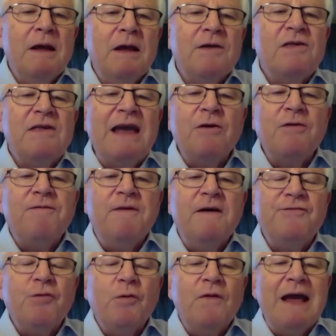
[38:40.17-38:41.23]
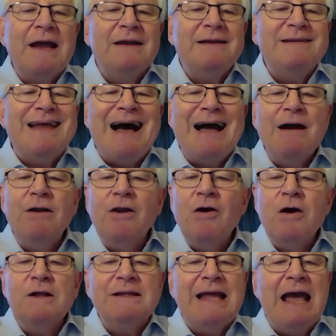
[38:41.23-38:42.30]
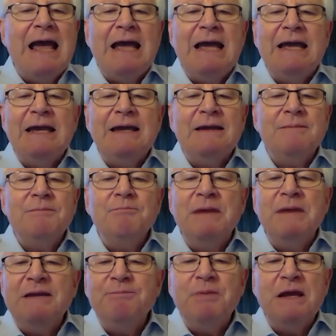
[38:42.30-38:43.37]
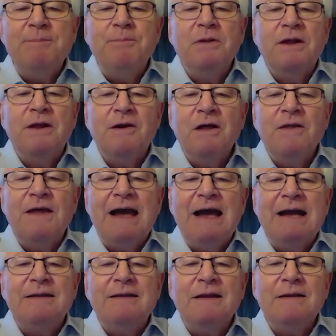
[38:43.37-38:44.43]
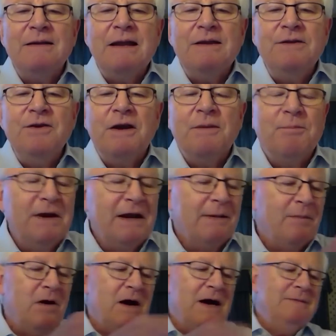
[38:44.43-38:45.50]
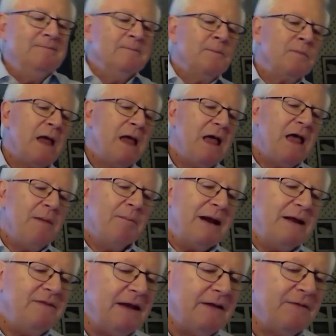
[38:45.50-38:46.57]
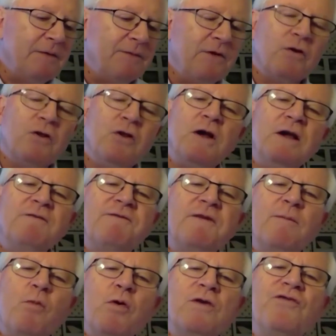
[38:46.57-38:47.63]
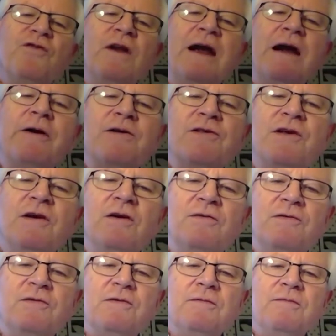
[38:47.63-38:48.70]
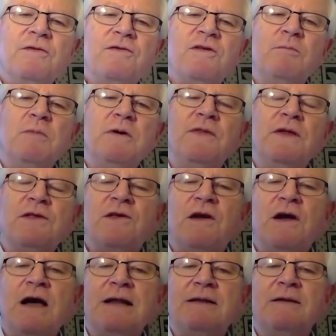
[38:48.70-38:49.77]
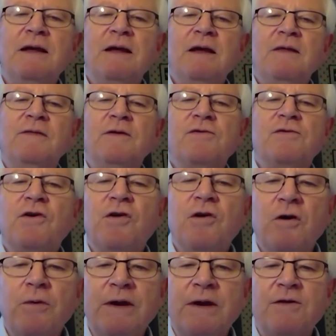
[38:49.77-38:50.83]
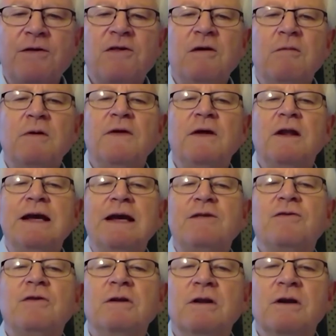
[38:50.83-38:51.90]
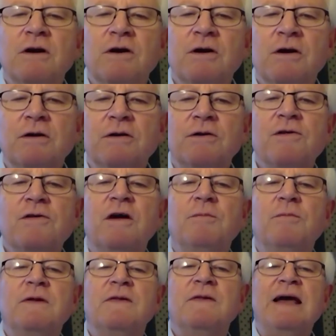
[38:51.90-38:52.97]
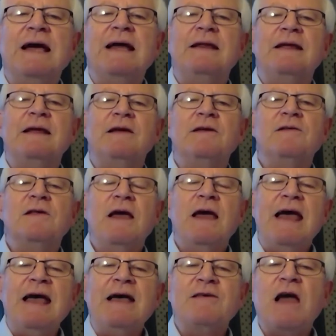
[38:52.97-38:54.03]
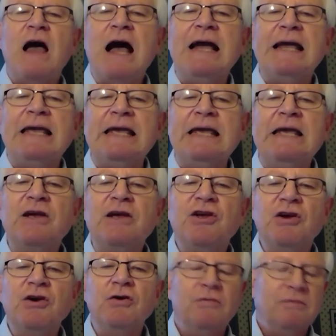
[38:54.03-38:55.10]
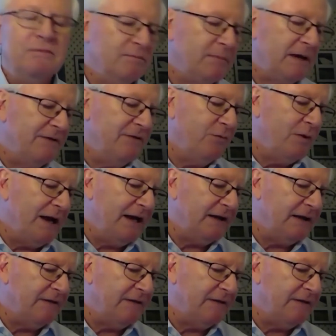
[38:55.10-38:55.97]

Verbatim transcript: a sales funnel that dial all day and meet people and all that, and then you can bring them on. But I think that they're looking for more generic skills, someone that's got that's curious, someone that likes to learn, someone that is has high EQ. By the way,